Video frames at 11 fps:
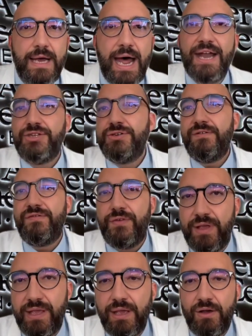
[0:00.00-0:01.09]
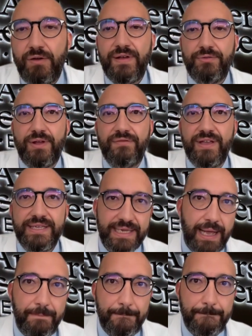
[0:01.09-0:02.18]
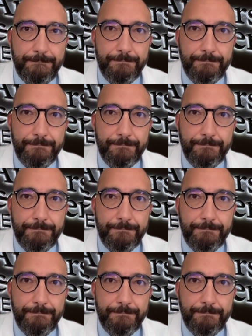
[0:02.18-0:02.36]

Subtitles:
Are you free of a traffic jam?